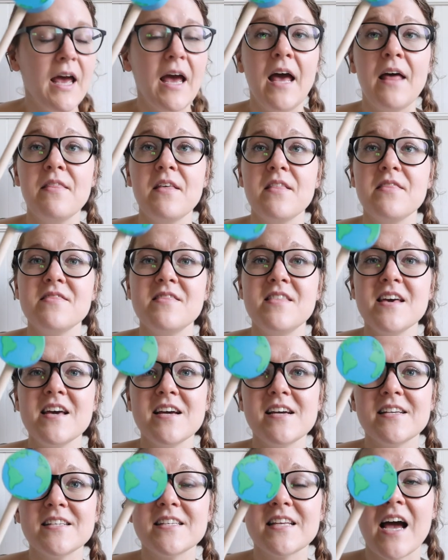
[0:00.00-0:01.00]
And then
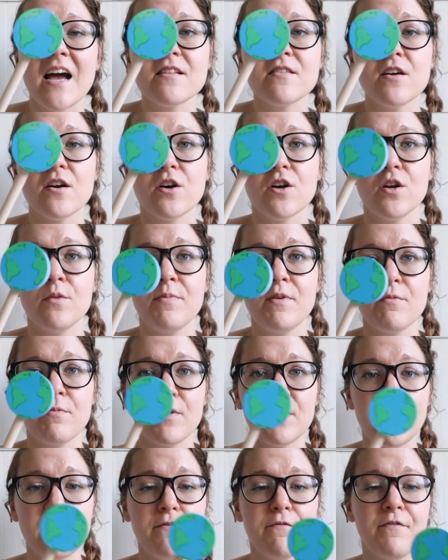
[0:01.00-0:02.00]
this I thought could be
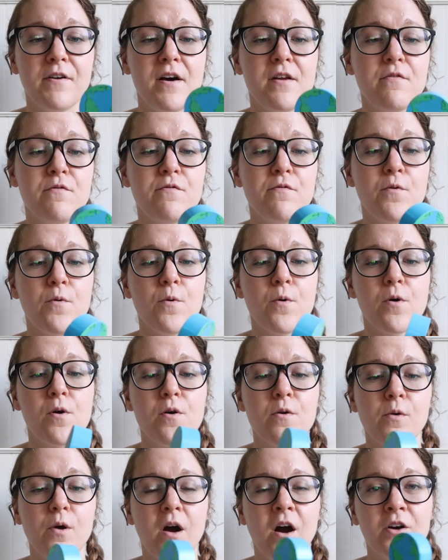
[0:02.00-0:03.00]
really fun
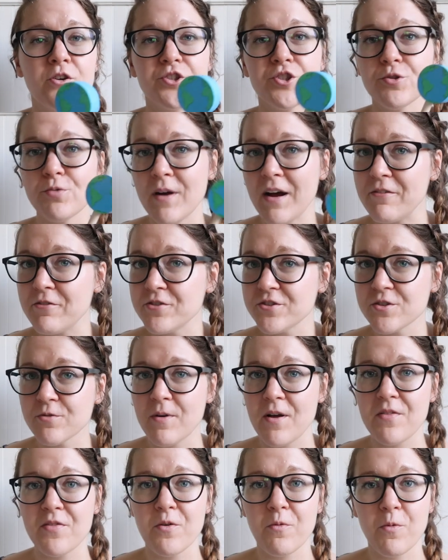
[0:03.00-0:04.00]
for our travels
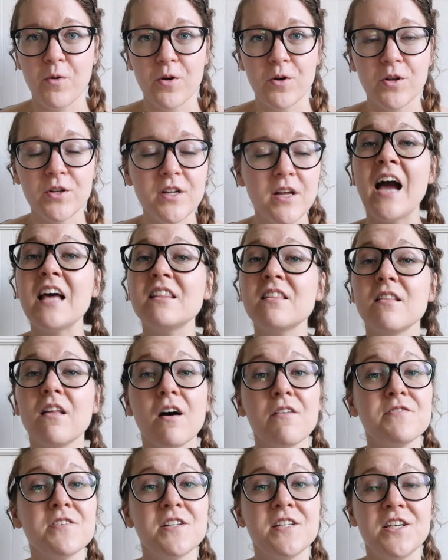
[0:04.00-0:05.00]
around the world. I
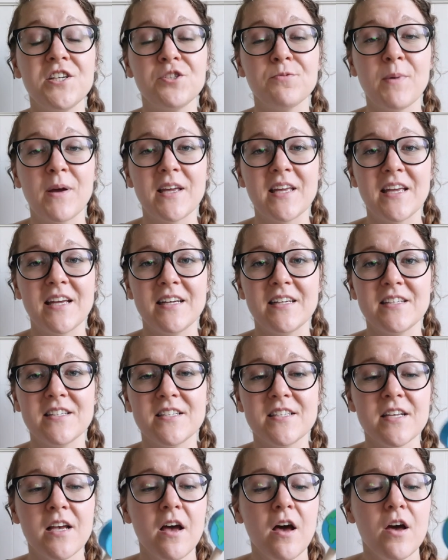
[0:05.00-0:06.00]
love to teach my
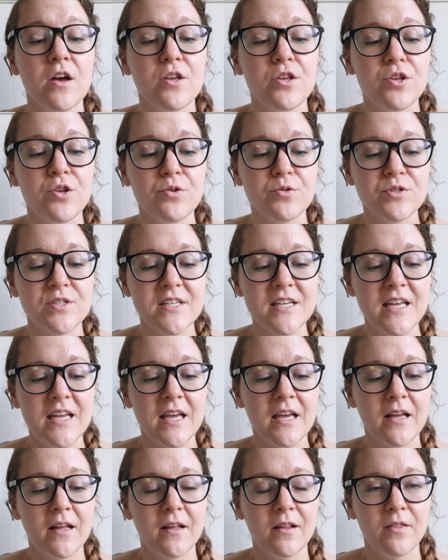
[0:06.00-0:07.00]
kids
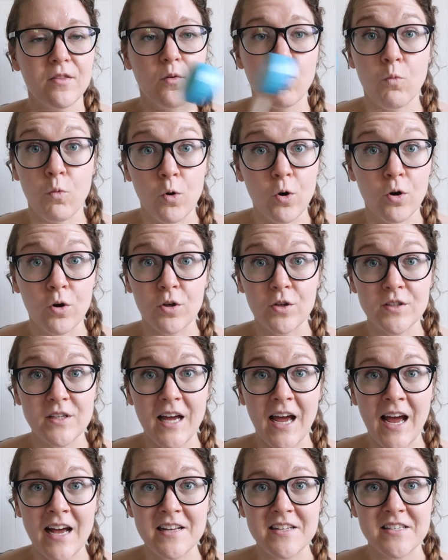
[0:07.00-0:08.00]
using the world
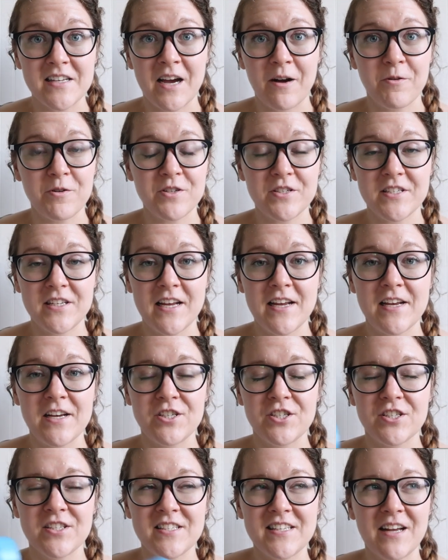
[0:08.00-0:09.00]
as our
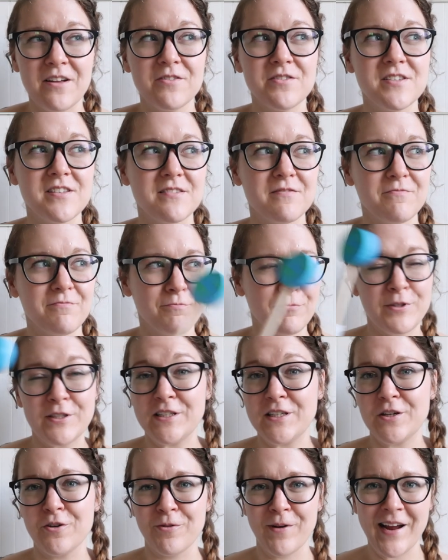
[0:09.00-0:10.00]
stage. It sounds
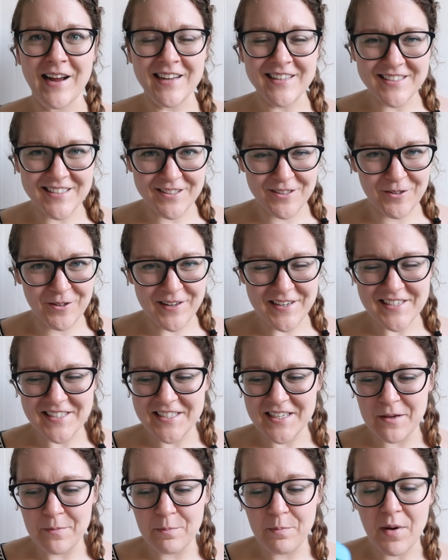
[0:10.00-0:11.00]
really grand and
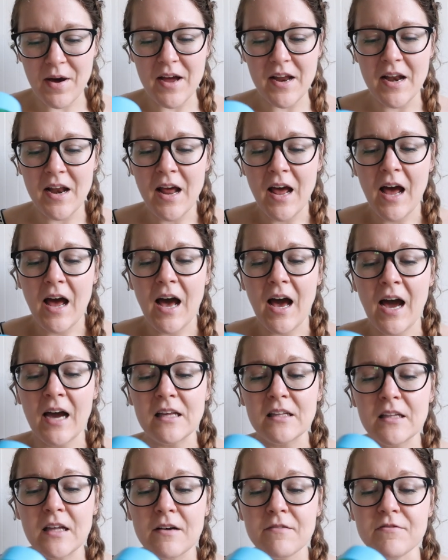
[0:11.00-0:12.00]
crazy, but
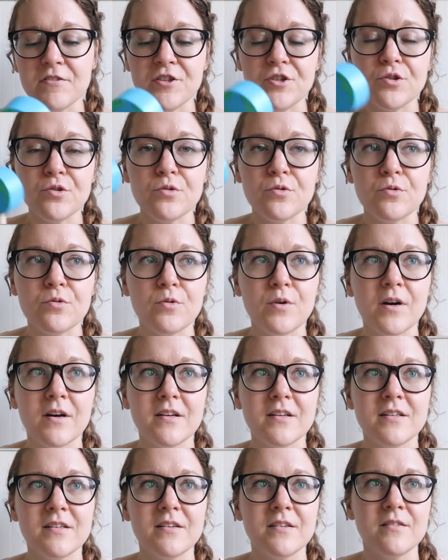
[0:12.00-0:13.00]
I love
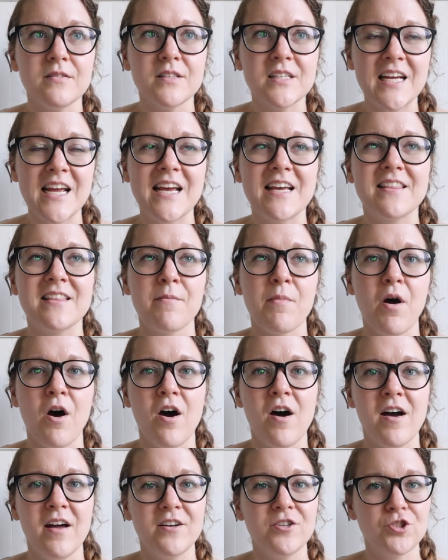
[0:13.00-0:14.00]
to take them
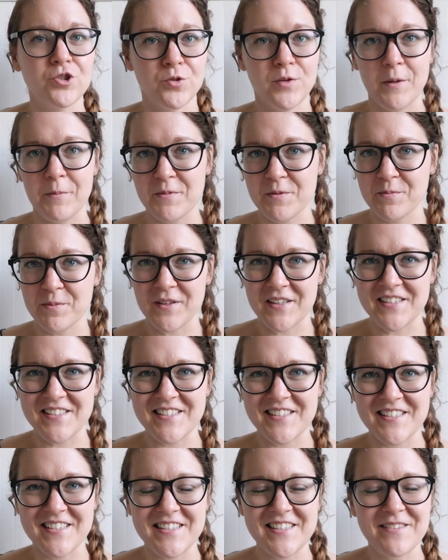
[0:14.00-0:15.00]
on trips,
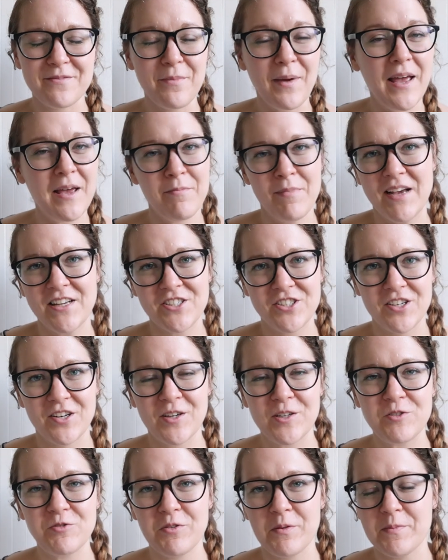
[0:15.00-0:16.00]
places,
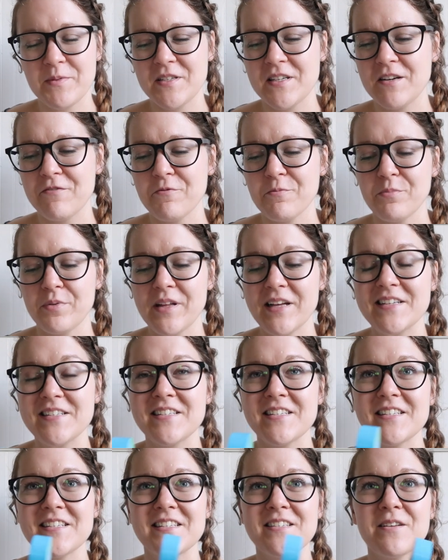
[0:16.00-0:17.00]
imaginary trips to different
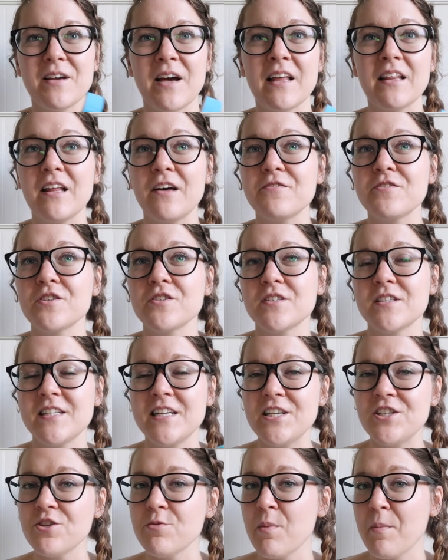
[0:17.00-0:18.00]
places. I love to
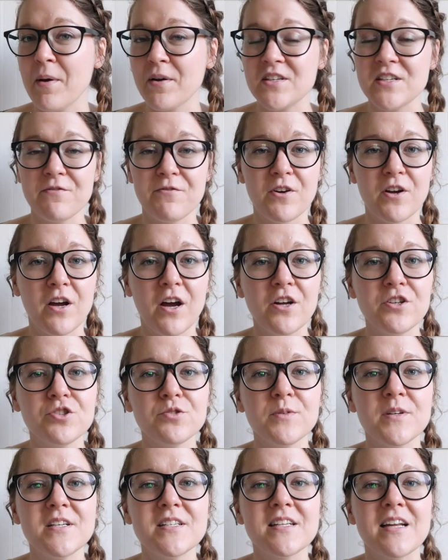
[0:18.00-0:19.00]
teach them about different
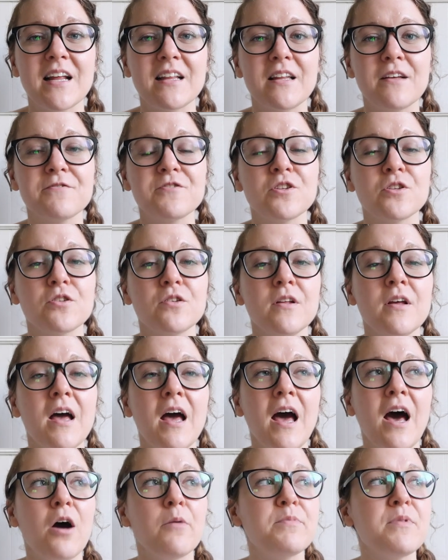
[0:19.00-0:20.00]
countries and I love to
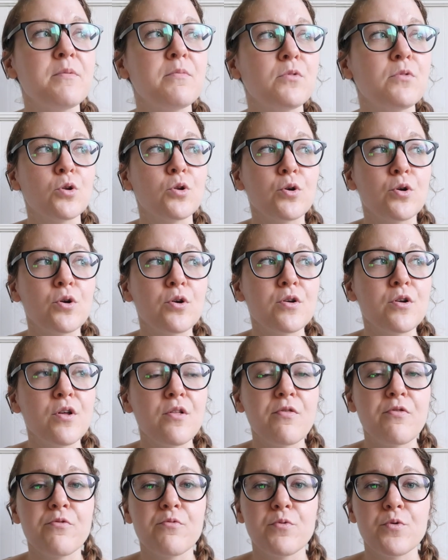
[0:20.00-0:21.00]
help
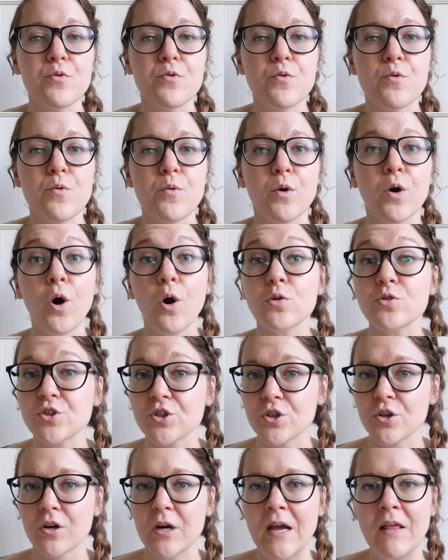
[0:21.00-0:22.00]
learn through
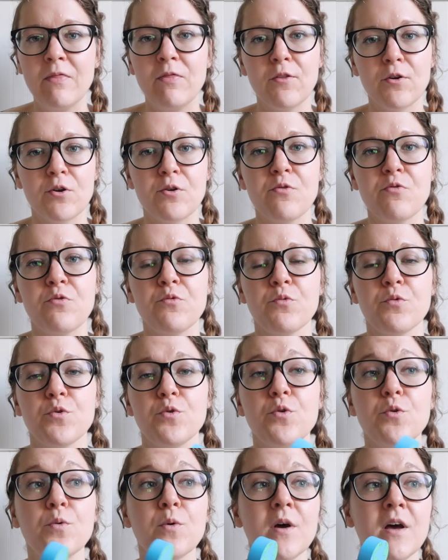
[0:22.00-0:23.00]
culture and learn
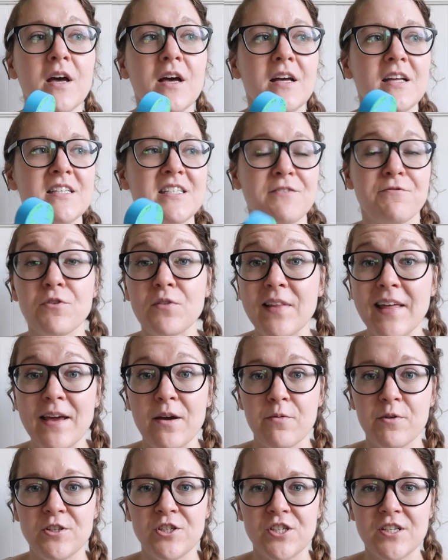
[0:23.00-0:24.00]
through different
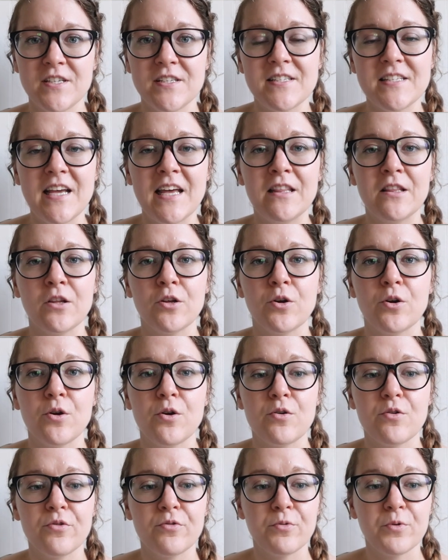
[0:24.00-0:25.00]
languages and
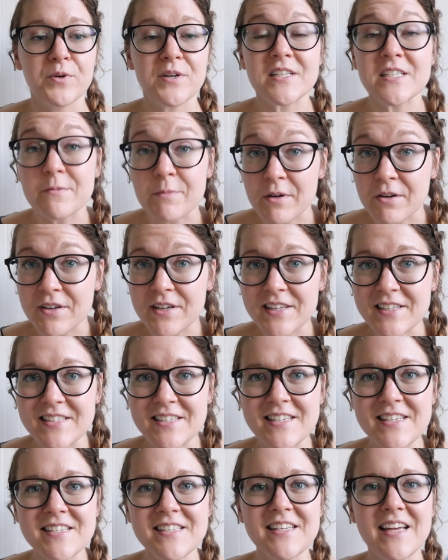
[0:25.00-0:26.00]
learn through
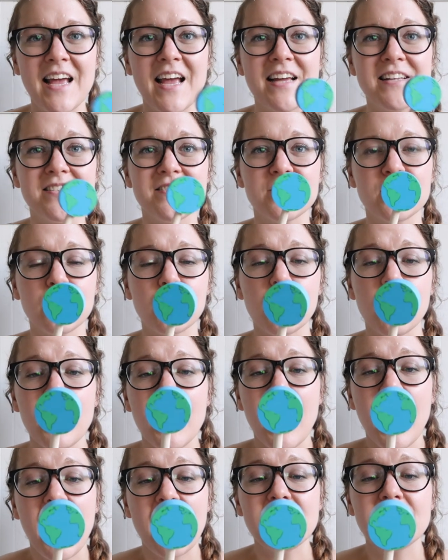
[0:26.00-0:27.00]
experiences. And so
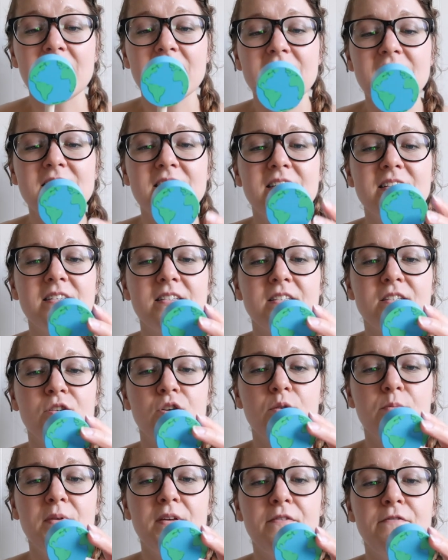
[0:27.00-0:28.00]
I thought this
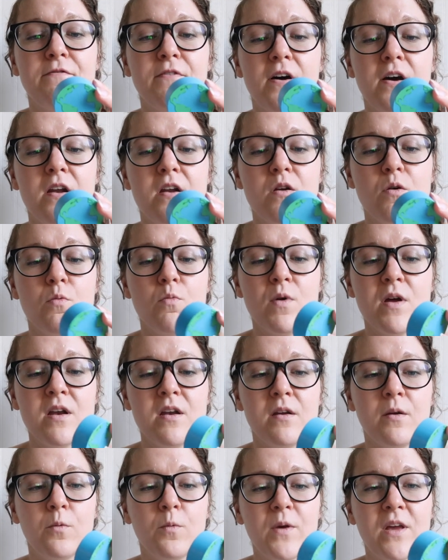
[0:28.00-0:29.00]
could be fun
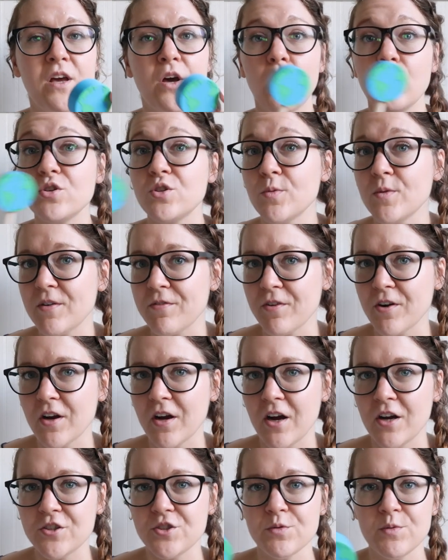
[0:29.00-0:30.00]
when we go to a different
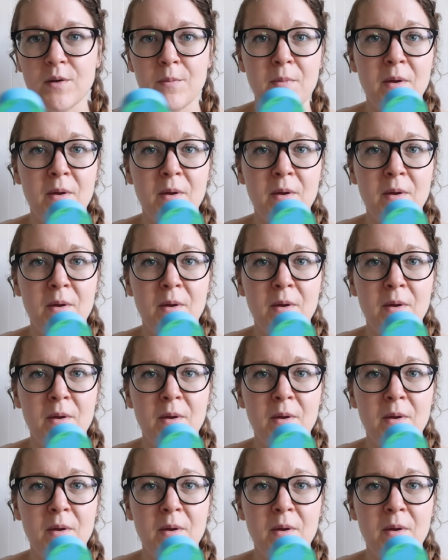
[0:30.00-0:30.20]
country.